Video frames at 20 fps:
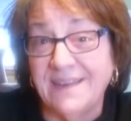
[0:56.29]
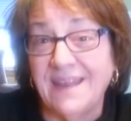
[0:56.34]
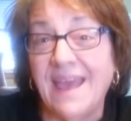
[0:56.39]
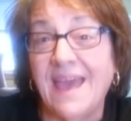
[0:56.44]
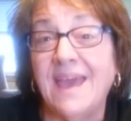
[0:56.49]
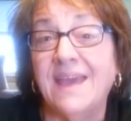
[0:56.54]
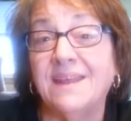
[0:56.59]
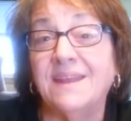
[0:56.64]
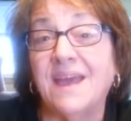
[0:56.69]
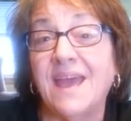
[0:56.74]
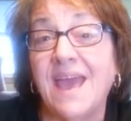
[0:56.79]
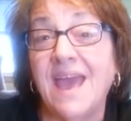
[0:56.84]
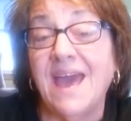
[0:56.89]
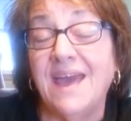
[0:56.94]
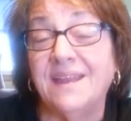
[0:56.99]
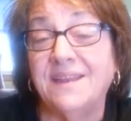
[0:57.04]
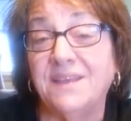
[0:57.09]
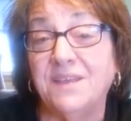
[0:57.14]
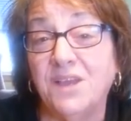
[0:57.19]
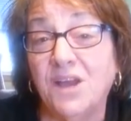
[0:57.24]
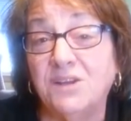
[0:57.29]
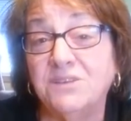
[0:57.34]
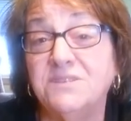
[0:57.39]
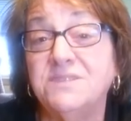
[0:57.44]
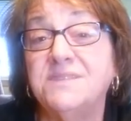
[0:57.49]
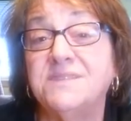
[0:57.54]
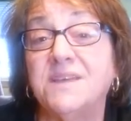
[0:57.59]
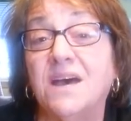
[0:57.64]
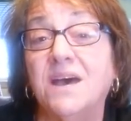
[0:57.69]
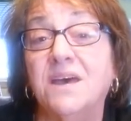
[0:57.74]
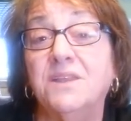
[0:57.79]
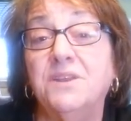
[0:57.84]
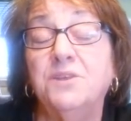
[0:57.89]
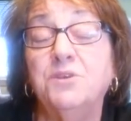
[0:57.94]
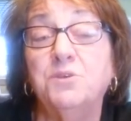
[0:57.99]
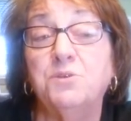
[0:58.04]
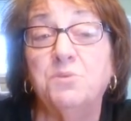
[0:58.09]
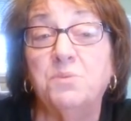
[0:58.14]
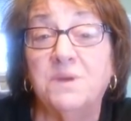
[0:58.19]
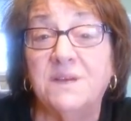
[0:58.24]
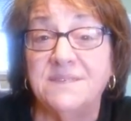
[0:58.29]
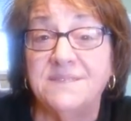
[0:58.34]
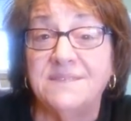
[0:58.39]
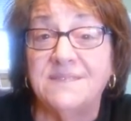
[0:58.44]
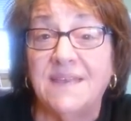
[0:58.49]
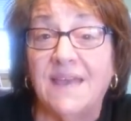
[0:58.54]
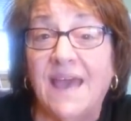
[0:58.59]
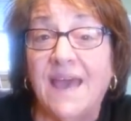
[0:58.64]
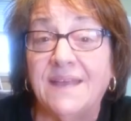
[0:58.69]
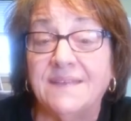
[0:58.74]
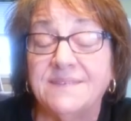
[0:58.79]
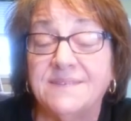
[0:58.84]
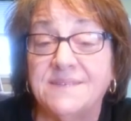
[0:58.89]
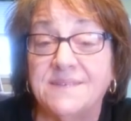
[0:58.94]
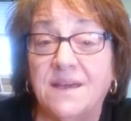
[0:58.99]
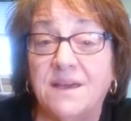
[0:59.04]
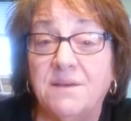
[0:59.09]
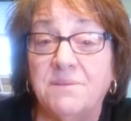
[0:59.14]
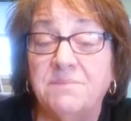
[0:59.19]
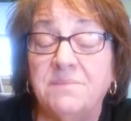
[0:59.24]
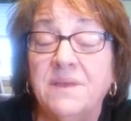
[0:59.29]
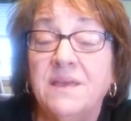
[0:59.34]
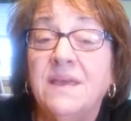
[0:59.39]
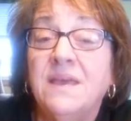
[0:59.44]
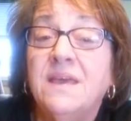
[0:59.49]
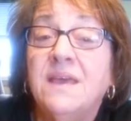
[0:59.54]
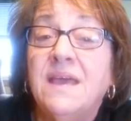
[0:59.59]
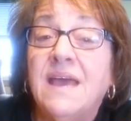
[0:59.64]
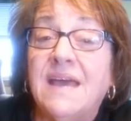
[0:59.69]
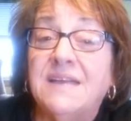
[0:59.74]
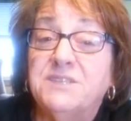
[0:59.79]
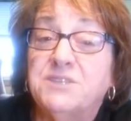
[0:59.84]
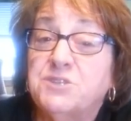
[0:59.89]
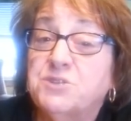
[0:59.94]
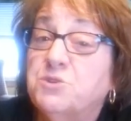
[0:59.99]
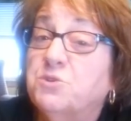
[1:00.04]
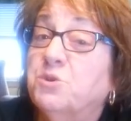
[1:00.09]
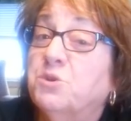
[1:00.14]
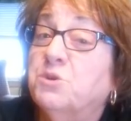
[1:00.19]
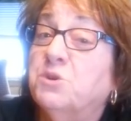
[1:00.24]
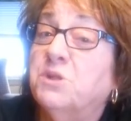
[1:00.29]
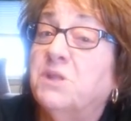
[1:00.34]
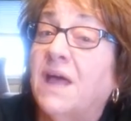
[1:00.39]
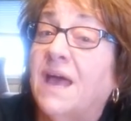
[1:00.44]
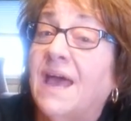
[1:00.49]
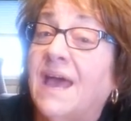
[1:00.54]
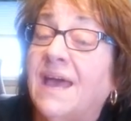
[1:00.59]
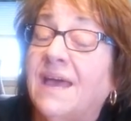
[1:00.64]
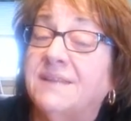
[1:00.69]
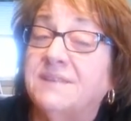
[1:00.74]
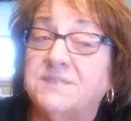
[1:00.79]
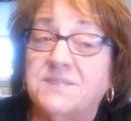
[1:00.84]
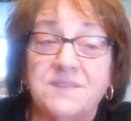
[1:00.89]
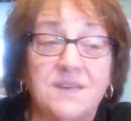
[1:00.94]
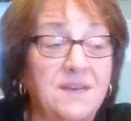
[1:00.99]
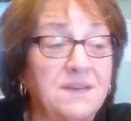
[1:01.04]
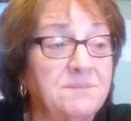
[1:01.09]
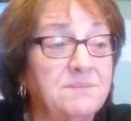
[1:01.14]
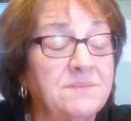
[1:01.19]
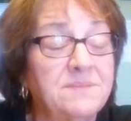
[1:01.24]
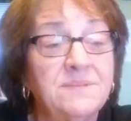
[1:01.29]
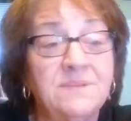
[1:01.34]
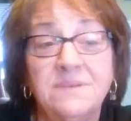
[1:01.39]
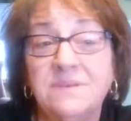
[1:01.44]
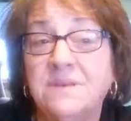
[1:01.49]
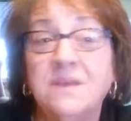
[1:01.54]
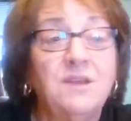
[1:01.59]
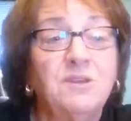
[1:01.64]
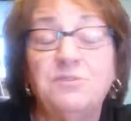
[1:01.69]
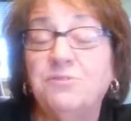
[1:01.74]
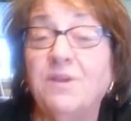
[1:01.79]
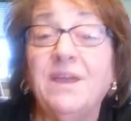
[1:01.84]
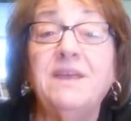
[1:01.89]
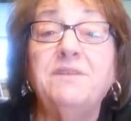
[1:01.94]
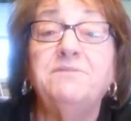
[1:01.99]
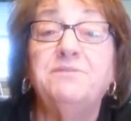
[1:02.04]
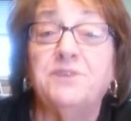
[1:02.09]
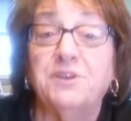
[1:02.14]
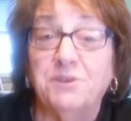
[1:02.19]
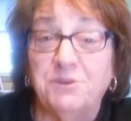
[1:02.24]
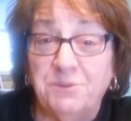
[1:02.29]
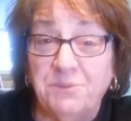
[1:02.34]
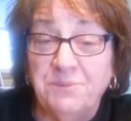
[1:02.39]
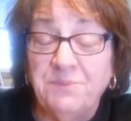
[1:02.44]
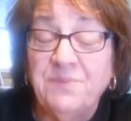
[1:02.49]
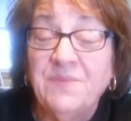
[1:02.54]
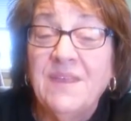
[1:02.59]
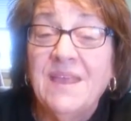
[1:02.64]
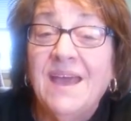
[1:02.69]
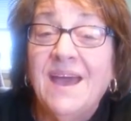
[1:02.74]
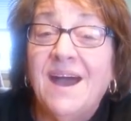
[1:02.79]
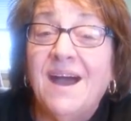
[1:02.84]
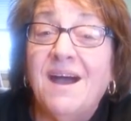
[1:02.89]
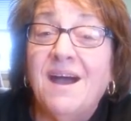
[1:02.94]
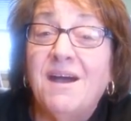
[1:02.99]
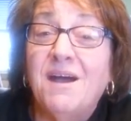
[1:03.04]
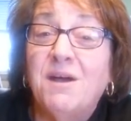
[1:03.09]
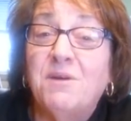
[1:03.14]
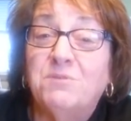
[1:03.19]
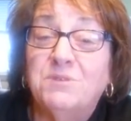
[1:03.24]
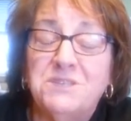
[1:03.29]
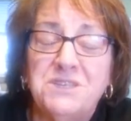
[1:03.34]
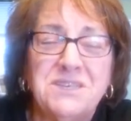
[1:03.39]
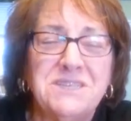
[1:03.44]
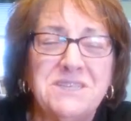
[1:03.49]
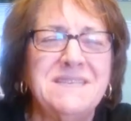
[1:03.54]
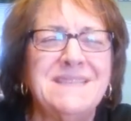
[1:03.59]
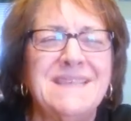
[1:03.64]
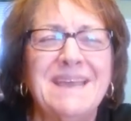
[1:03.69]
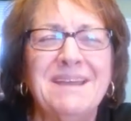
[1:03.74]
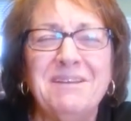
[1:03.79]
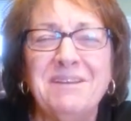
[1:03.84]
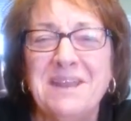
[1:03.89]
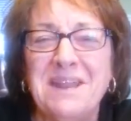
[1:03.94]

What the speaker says: And I had a young son who was at school at Grandview, which isn't there